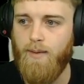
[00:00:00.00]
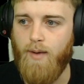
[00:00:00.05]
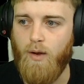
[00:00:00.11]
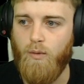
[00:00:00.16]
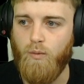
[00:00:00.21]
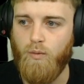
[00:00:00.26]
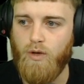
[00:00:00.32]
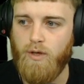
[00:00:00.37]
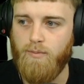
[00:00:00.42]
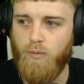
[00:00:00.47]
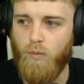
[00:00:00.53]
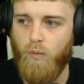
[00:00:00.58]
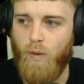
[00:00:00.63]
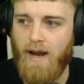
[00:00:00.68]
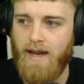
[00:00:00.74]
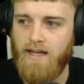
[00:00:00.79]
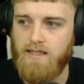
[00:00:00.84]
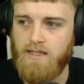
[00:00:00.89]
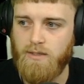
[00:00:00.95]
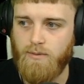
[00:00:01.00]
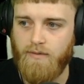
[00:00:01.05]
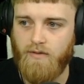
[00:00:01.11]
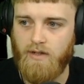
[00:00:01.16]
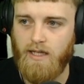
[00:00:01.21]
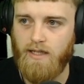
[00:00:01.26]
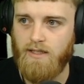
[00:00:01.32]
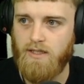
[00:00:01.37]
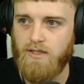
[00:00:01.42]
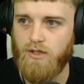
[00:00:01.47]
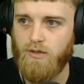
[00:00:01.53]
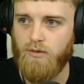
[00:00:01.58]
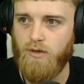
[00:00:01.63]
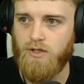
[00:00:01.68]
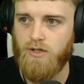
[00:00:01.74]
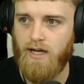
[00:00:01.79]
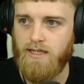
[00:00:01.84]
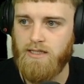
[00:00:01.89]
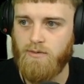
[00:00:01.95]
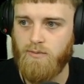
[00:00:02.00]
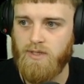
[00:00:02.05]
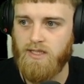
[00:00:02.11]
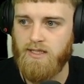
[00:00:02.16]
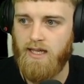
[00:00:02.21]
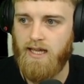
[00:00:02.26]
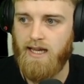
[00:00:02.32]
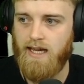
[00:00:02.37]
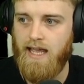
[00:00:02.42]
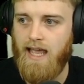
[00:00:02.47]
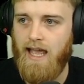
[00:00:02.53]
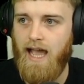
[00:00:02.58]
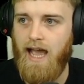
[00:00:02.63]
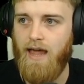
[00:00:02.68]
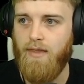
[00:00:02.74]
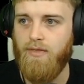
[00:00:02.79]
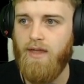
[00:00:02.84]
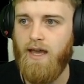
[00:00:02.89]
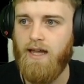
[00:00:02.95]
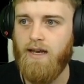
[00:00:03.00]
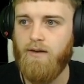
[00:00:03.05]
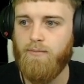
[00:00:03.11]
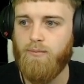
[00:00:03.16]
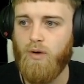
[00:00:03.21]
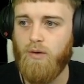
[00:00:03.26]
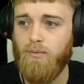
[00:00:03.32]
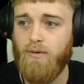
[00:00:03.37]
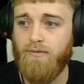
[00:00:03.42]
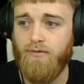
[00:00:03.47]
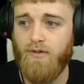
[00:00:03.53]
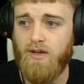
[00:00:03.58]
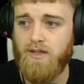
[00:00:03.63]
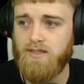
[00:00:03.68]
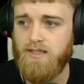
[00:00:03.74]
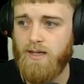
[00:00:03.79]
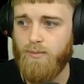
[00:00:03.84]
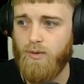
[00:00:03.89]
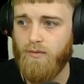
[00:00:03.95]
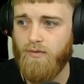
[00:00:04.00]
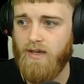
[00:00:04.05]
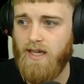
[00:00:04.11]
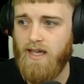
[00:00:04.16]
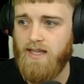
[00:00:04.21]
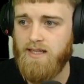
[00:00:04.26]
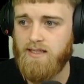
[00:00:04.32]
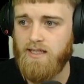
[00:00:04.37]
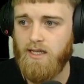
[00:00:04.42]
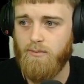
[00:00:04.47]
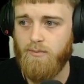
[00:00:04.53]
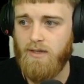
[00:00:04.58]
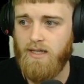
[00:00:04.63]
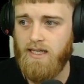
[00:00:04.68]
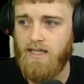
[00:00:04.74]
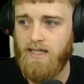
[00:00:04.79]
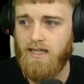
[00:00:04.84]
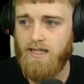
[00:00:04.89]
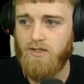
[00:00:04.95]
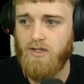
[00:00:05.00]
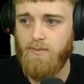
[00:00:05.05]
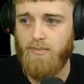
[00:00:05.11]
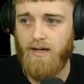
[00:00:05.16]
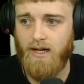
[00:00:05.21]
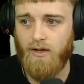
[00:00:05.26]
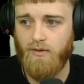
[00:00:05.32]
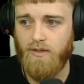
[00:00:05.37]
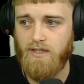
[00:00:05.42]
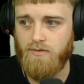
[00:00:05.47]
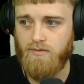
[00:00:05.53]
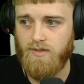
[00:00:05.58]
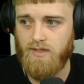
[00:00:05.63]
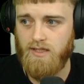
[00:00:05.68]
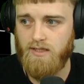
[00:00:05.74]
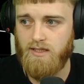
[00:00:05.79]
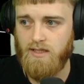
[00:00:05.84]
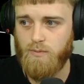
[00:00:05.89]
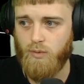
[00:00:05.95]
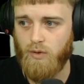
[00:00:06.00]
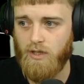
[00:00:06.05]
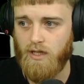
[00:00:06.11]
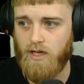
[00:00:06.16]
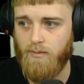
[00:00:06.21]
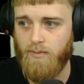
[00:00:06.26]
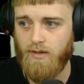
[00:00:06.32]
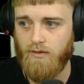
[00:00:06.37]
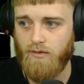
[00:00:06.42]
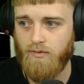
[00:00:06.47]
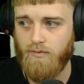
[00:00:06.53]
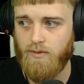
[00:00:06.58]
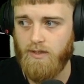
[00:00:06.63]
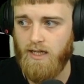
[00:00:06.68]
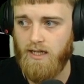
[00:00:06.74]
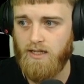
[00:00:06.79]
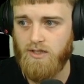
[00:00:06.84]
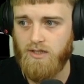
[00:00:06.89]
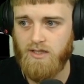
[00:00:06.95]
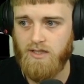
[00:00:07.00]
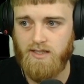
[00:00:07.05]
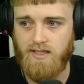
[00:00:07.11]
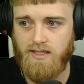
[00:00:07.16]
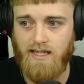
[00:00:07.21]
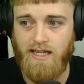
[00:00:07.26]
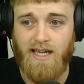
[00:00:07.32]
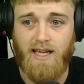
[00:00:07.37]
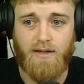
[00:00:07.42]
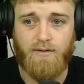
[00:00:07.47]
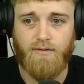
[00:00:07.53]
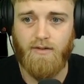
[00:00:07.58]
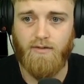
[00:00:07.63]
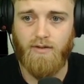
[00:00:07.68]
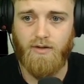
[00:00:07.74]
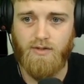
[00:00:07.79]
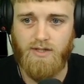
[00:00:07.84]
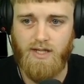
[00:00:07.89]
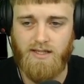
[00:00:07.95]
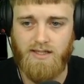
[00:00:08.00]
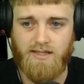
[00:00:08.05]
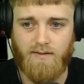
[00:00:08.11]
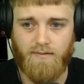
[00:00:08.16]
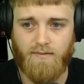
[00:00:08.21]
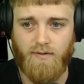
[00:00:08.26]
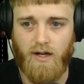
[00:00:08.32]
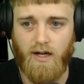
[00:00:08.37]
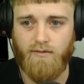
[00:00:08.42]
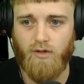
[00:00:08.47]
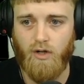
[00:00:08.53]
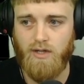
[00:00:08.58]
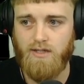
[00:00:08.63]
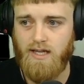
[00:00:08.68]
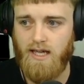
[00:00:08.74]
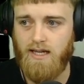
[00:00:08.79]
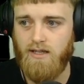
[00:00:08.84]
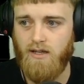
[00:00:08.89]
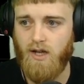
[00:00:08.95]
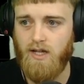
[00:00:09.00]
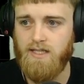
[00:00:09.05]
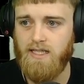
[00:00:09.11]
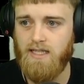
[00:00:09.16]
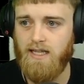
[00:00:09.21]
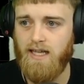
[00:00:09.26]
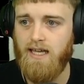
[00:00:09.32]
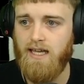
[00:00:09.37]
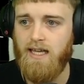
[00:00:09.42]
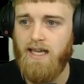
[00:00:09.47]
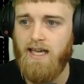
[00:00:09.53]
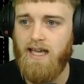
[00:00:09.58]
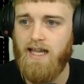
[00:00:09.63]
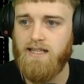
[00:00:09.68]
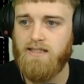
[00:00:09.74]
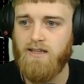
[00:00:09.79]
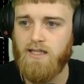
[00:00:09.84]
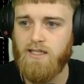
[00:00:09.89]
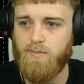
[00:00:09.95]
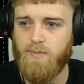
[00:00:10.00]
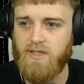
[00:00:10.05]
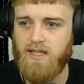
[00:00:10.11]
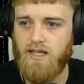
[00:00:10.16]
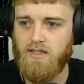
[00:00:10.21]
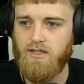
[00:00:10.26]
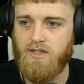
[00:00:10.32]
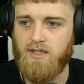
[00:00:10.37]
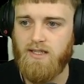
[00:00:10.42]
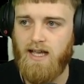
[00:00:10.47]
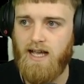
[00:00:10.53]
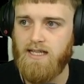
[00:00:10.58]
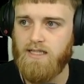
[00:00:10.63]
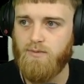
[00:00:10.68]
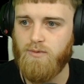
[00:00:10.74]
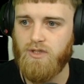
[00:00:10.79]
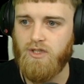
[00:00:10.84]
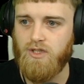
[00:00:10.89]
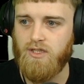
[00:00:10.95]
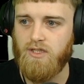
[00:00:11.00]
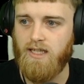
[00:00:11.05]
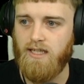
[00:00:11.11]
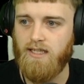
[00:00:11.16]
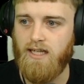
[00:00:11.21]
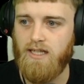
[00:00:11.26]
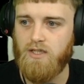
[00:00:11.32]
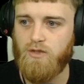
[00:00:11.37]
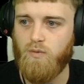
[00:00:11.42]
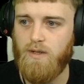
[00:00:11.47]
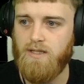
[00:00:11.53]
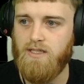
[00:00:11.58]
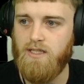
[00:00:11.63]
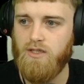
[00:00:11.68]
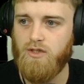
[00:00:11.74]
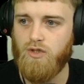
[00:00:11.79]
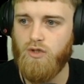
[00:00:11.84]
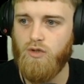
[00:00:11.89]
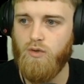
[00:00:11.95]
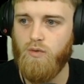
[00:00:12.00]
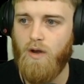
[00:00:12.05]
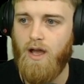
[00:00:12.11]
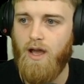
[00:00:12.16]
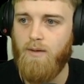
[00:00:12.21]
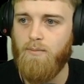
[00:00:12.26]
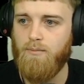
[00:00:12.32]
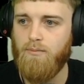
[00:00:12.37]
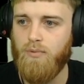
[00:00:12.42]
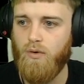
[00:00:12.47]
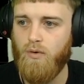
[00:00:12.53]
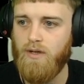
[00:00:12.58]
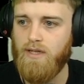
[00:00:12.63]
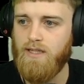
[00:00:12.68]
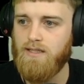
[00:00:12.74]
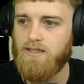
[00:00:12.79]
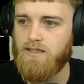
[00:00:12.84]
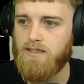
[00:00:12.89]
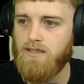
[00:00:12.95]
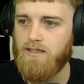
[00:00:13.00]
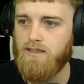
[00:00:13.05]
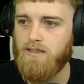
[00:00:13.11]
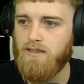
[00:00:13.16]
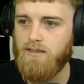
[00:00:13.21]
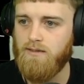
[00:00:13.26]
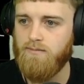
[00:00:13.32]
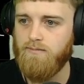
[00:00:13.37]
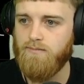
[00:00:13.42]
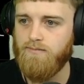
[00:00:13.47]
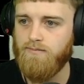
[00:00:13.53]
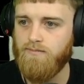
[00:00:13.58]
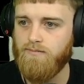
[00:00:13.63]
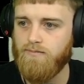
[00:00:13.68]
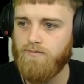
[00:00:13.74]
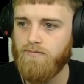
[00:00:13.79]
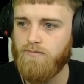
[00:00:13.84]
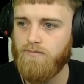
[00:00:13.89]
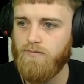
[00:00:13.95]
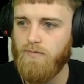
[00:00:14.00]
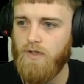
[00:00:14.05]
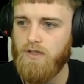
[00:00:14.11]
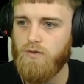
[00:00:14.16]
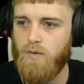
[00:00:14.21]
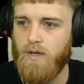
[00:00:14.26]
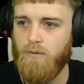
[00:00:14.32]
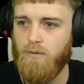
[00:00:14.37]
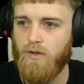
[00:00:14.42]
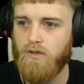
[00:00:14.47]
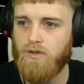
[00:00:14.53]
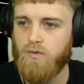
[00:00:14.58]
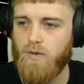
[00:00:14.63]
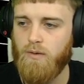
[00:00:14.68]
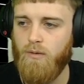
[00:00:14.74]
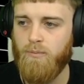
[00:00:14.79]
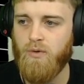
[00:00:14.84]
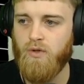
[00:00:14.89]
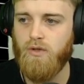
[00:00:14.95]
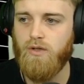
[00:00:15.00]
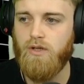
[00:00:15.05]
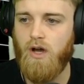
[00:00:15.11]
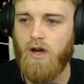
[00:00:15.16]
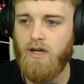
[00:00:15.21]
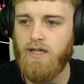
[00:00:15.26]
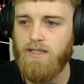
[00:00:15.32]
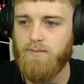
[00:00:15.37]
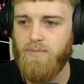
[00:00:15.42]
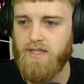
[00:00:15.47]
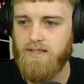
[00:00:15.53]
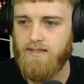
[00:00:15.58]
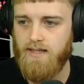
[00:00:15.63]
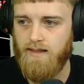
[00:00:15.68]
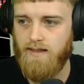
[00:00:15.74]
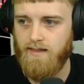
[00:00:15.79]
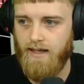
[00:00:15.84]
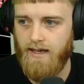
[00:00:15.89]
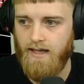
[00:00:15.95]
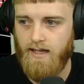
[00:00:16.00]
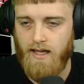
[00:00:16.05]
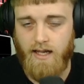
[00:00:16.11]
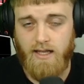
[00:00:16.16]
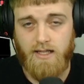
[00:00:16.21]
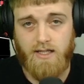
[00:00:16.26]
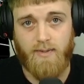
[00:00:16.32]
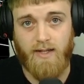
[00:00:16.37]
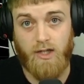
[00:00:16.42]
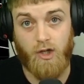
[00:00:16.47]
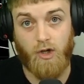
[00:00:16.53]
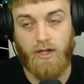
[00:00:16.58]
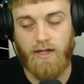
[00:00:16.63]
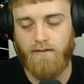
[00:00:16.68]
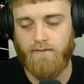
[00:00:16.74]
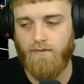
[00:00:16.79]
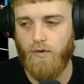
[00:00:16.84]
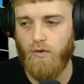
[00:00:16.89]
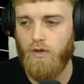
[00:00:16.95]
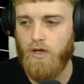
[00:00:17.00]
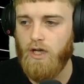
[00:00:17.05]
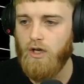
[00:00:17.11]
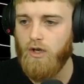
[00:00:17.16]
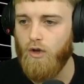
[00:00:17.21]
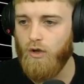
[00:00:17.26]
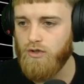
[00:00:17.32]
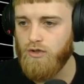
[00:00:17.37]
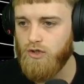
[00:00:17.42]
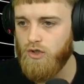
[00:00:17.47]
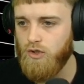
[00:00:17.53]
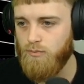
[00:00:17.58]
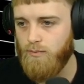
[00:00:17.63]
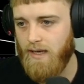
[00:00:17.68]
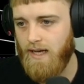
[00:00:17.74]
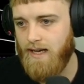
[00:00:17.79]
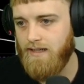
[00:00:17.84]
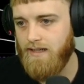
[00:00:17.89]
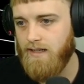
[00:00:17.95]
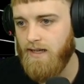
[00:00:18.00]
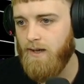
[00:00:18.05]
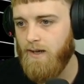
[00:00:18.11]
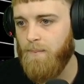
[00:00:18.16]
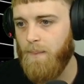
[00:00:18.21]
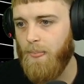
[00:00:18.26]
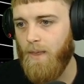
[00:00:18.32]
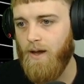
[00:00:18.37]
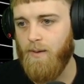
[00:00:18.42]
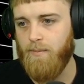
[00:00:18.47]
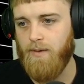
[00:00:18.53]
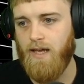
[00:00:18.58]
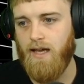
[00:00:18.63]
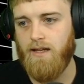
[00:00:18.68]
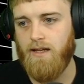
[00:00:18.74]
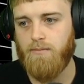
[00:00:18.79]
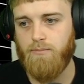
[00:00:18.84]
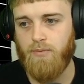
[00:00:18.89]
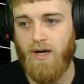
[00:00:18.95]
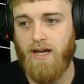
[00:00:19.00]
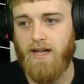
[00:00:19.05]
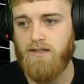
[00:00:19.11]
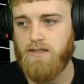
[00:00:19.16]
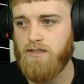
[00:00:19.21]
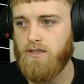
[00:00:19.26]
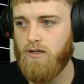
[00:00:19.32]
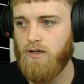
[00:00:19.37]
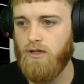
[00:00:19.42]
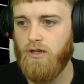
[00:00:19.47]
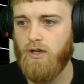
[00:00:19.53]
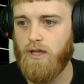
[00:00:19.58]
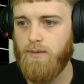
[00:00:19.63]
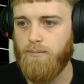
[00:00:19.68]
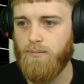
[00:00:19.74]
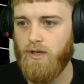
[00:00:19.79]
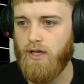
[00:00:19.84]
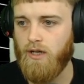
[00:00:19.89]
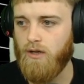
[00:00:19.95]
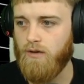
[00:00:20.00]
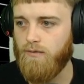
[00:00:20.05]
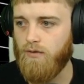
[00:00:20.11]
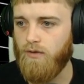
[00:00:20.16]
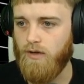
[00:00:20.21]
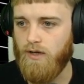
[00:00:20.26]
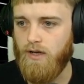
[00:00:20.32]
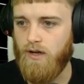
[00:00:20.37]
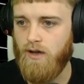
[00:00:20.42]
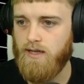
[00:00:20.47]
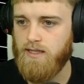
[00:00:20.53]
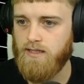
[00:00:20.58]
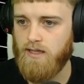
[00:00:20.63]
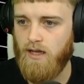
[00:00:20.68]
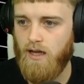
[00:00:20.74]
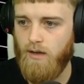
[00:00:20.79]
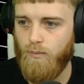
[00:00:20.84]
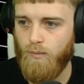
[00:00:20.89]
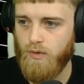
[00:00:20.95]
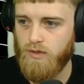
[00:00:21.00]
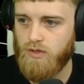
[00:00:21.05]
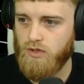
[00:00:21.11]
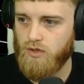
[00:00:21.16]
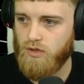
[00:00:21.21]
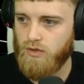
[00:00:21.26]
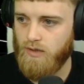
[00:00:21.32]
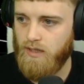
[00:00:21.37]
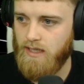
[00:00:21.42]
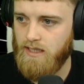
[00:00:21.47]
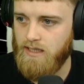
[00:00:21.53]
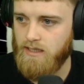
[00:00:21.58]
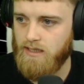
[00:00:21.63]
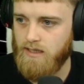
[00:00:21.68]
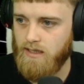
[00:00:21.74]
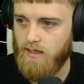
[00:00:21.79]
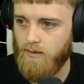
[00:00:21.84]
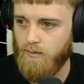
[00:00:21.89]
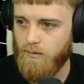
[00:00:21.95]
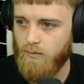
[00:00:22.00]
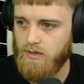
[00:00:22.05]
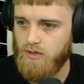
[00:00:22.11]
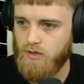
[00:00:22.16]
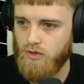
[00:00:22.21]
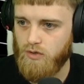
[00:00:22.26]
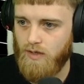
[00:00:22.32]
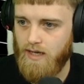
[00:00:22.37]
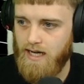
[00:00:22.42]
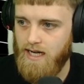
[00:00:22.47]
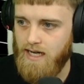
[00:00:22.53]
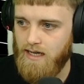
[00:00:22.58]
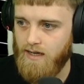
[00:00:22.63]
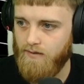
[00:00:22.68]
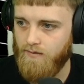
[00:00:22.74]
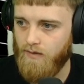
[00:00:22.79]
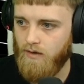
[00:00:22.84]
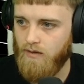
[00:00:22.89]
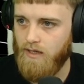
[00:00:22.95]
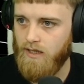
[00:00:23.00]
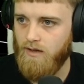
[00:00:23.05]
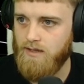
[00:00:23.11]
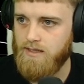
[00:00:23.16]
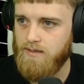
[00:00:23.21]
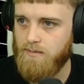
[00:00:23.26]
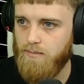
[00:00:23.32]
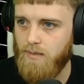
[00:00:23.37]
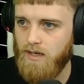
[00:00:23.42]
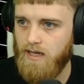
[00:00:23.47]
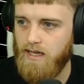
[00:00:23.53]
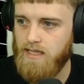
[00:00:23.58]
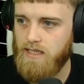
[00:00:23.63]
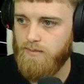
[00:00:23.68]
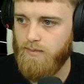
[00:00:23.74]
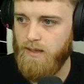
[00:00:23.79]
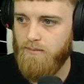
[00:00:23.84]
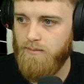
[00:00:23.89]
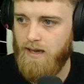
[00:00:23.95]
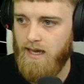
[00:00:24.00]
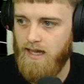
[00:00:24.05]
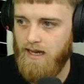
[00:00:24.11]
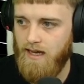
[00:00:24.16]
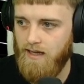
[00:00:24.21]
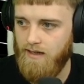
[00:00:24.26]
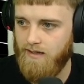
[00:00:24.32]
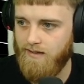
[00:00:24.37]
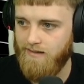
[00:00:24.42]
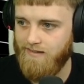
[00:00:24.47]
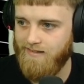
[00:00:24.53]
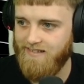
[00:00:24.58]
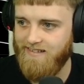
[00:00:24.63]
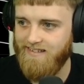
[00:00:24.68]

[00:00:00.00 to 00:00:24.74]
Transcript: I would wait until we've cleared this 200, as I was saying, and then probably first take profit is going to be literally bang on this resistance point coming through from there, because you can see Fibonacci resistance at $5.90 there. In terms of percentages, as I was just saying there, 21.9% there to be looking for. Not too bad. But yeah, breakout scenario looking pretty good for a nice upwards trend, upwards trade. Very nice money to be made.